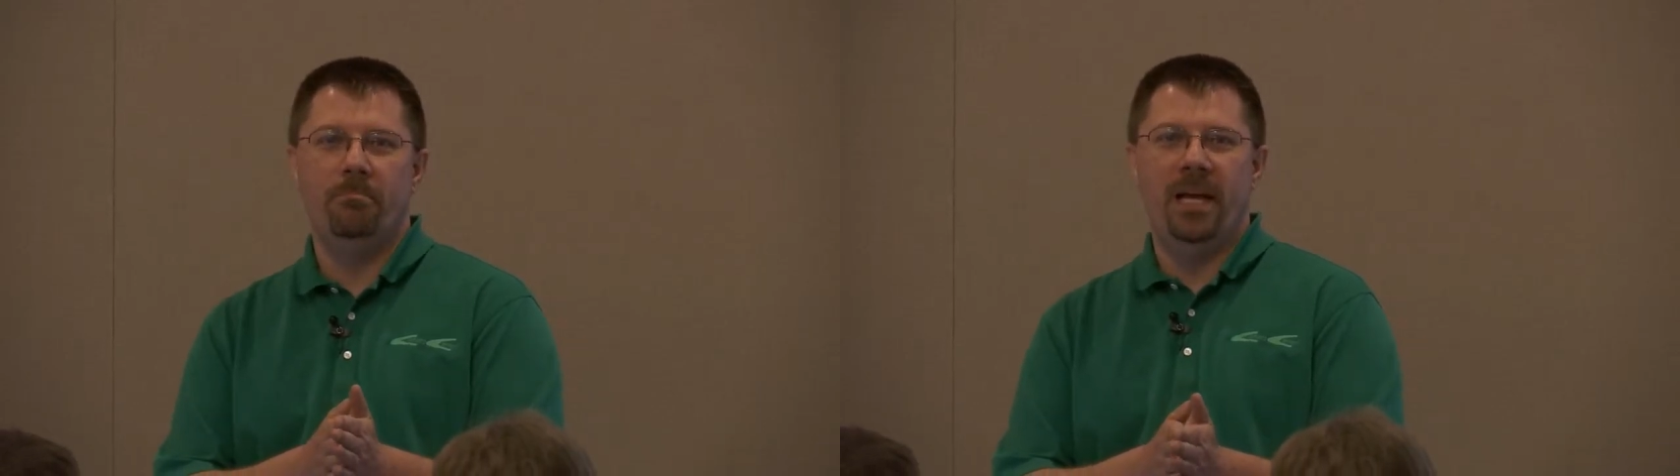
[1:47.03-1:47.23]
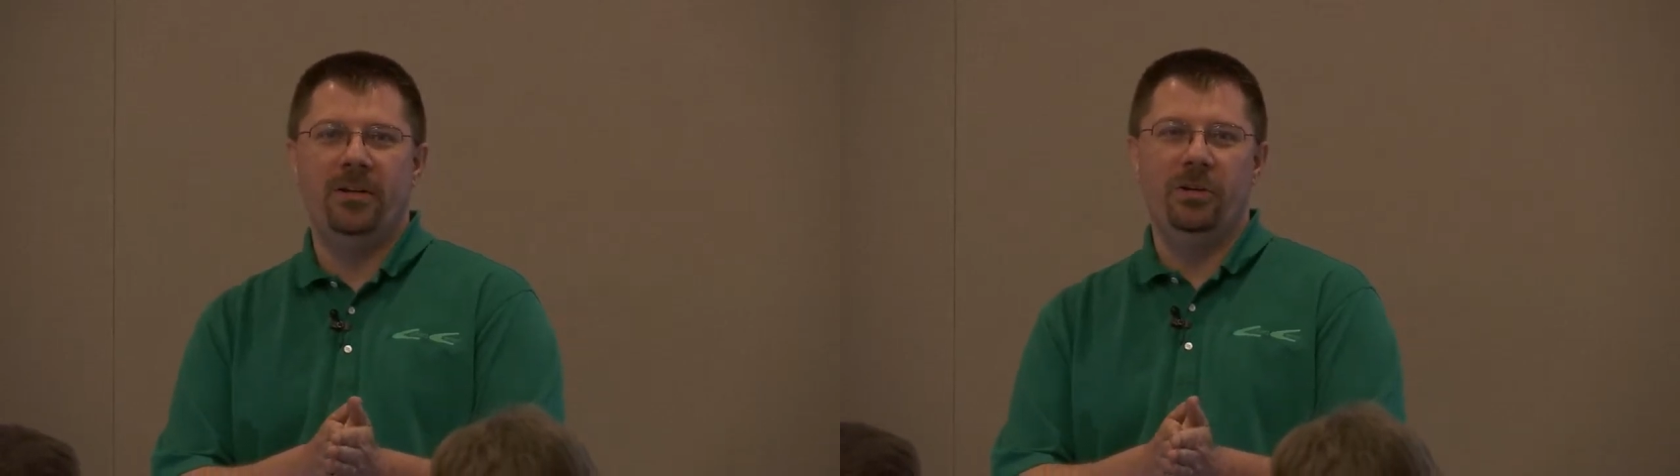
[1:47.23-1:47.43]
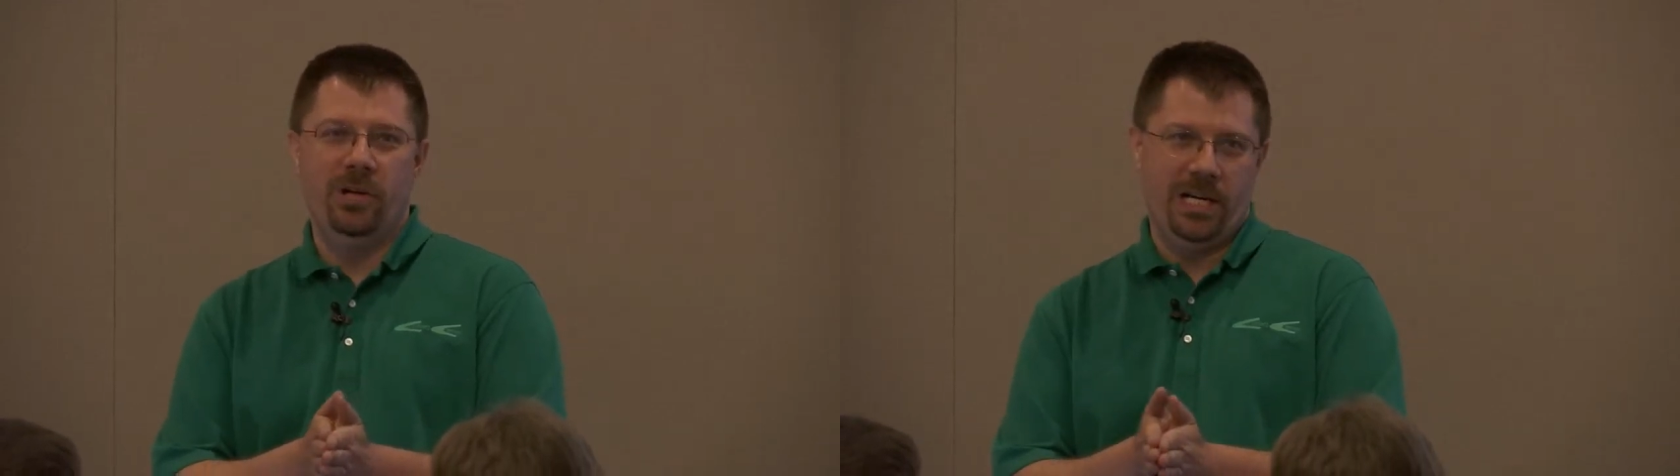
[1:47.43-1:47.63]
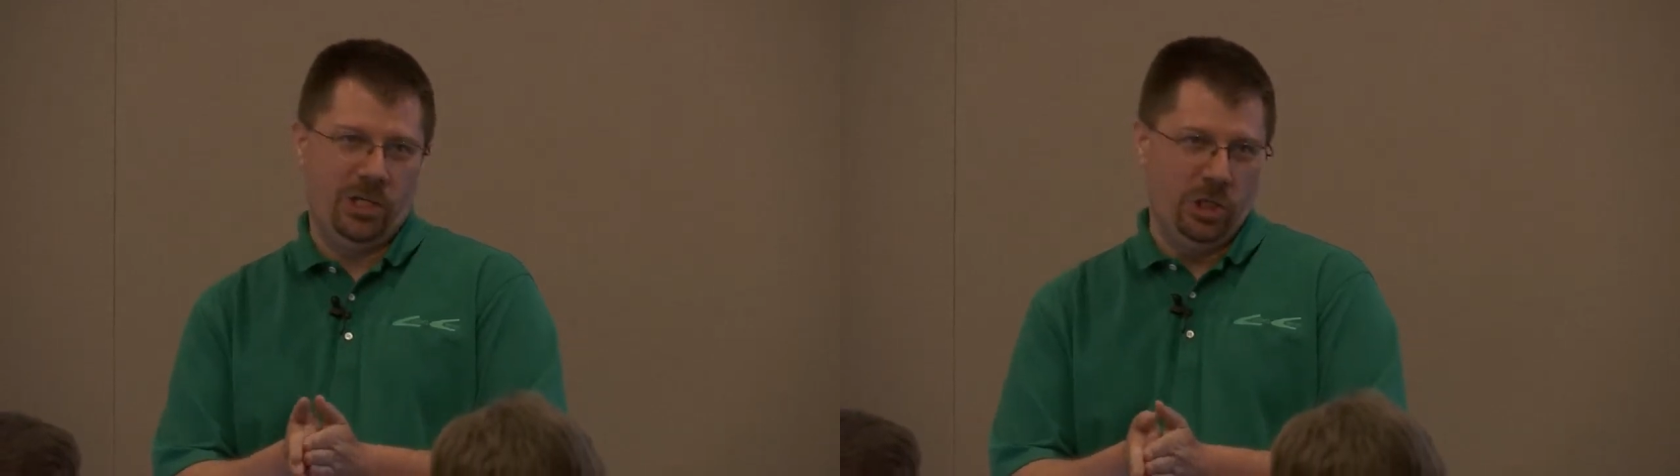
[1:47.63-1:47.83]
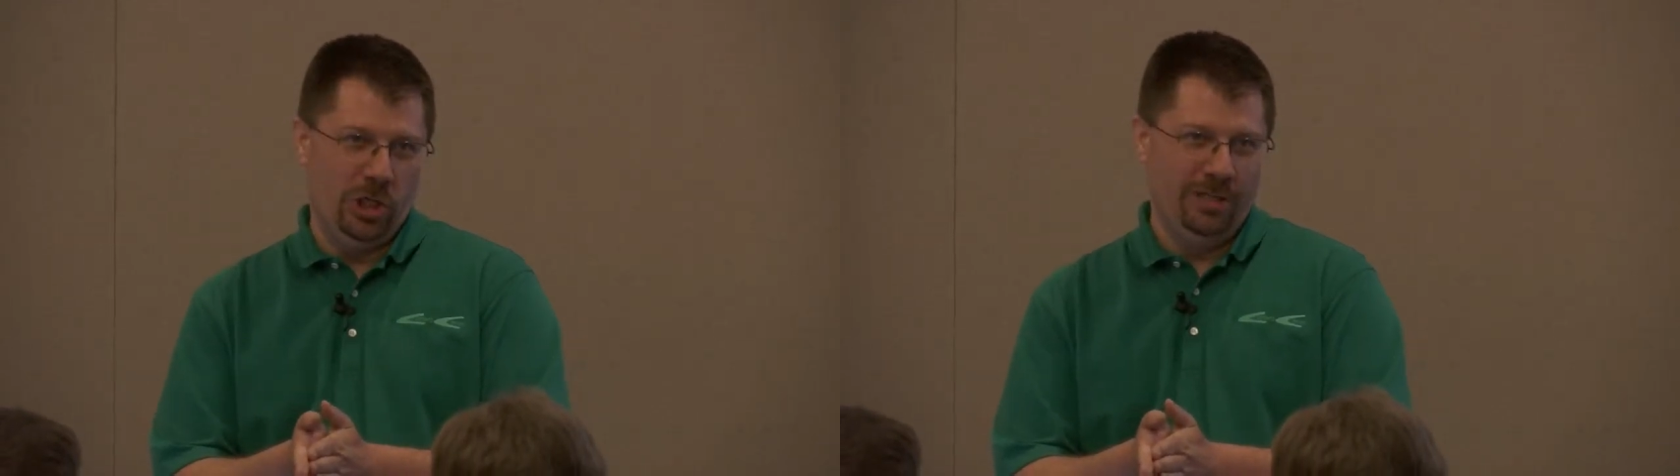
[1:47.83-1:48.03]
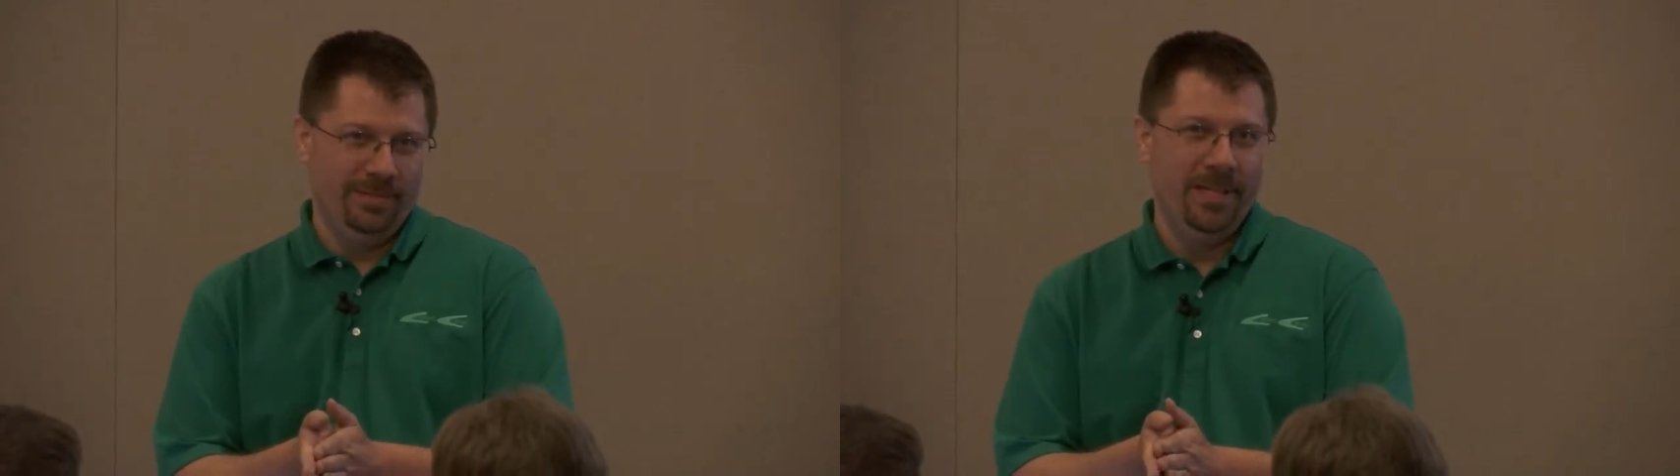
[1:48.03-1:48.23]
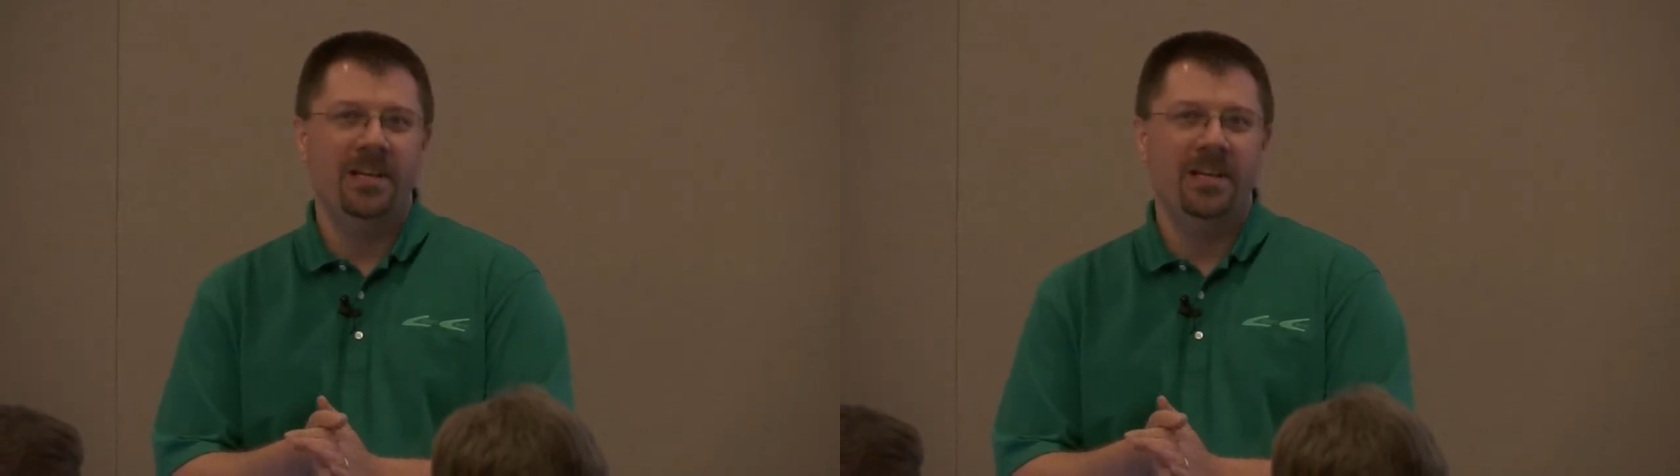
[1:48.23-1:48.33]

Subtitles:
band director.